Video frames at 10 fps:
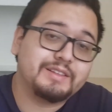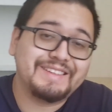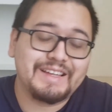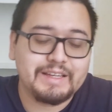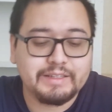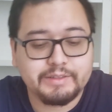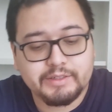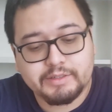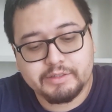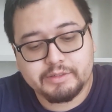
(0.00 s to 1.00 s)
The
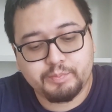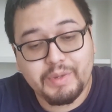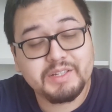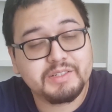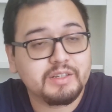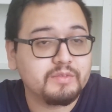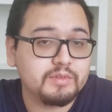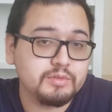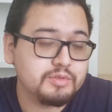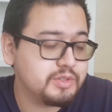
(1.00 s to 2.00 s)
the basic
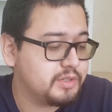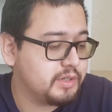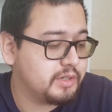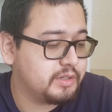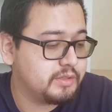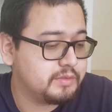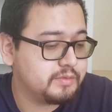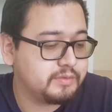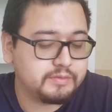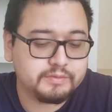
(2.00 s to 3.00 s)
evolution of
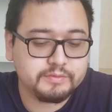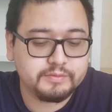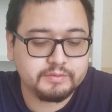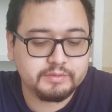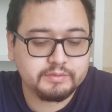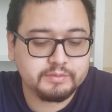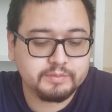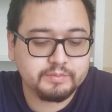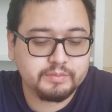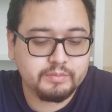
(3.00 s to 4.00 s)

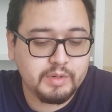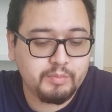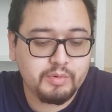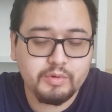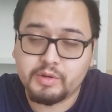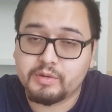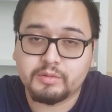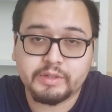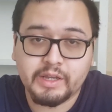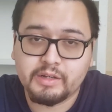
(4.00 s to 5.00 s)
my boy
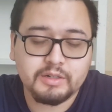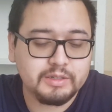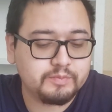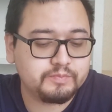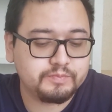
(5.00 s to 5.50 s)
Gengar